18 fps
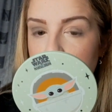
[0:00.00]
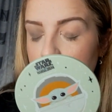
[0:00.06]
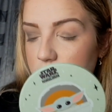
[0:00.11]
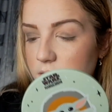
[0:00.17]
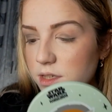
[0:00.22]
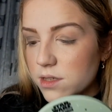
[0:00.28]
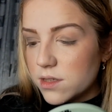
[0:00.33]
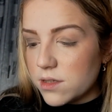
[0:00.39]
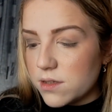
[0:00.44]

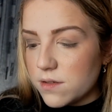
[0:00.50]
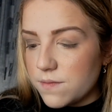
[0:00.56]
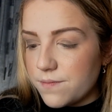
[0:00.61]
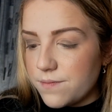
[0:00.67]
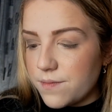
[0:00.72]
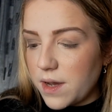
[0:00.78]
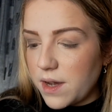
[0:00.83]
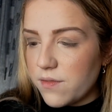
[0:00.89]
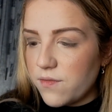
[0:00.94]

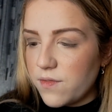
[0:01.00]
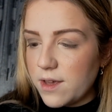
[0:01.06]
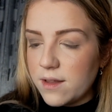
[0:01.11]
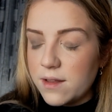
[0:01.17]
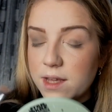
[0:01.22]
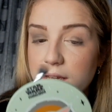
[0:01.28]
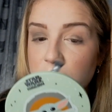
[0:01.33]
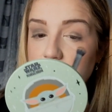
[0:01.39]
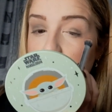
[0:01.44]
I feel
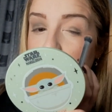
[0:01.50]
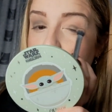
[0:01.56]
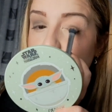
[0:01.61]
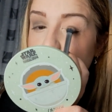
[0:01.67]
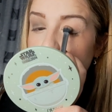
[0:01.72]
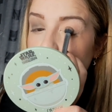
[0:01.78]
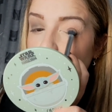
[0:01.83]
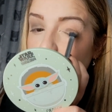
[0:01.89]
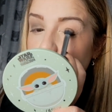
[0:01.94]
like it
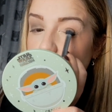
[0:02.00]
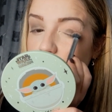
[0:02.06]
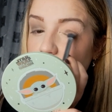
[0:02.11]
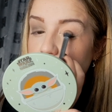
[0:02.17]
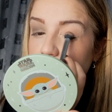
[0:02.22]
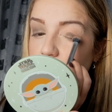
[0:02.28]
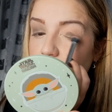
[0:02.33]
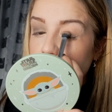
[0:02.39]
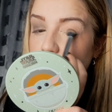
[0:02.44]
looks a little bit
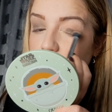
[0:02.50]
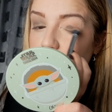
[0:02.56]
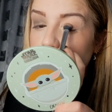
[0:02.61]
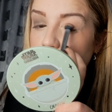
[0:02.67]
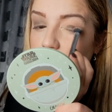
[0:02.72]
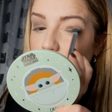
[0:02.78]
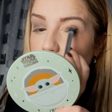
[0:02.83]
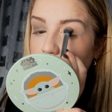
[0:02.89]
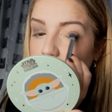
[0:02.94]
different in
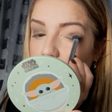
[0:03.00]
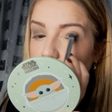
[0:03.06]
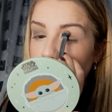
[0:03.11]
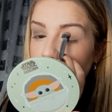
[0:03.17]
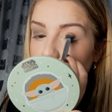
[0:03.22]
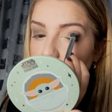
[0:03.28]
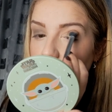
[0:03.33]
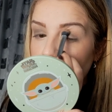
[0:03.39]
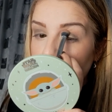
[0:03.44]
the
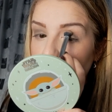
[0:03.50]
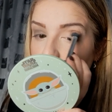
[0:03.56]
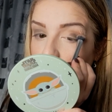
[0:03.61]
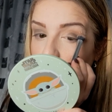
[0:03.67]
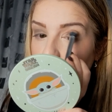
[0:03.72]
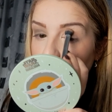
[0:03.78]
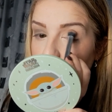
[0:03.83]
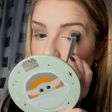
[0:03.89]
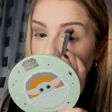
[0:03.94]
pan than
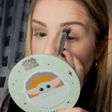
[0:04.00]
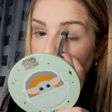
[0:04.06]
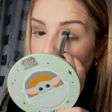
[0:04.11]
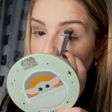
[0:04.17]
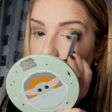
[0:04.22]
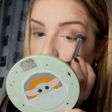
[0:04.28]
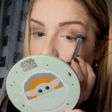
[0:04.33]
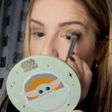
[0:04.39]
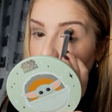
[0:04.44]
on
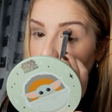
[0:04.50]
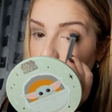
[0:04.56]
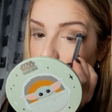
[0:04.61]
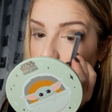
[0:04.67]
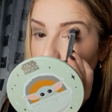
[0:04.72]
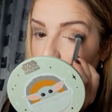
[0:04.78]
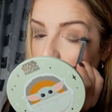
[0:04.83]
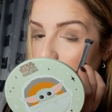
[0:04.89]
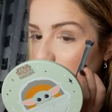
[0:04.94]
the
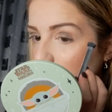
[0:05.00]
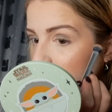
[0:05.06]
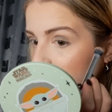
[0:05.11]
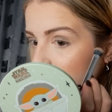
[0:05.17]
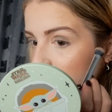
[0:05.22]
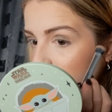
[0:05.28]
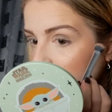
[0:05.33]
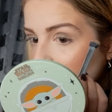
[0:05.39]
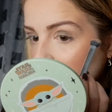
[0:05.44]

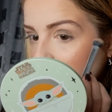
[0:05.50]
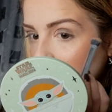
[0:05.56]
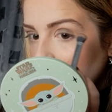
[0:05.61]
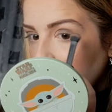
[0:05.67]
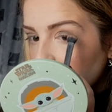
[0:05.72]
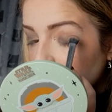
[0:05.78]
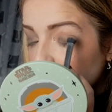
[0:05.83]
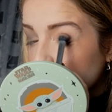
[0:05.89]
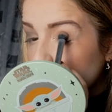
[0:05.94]

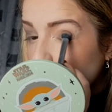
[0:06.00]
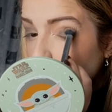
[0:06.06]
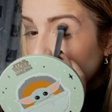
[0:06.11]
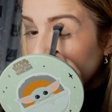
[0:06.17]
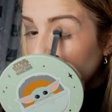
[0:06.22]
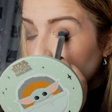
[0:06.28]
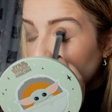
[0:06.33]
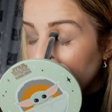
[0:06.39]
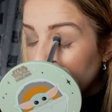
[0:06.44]

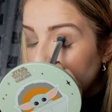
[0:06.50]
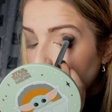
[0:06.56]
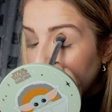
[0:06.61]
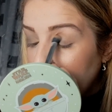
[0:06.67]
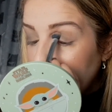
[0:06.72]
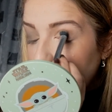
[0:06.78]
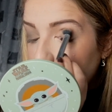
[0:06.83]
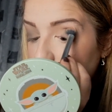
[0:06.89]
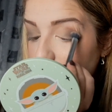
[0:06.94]
actual
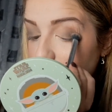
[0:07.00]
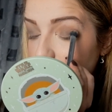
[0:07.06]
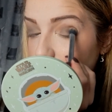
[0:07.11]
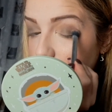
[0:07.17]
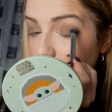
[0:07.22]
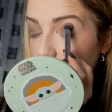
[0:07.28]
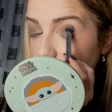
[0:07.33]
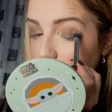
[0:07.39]
eyes.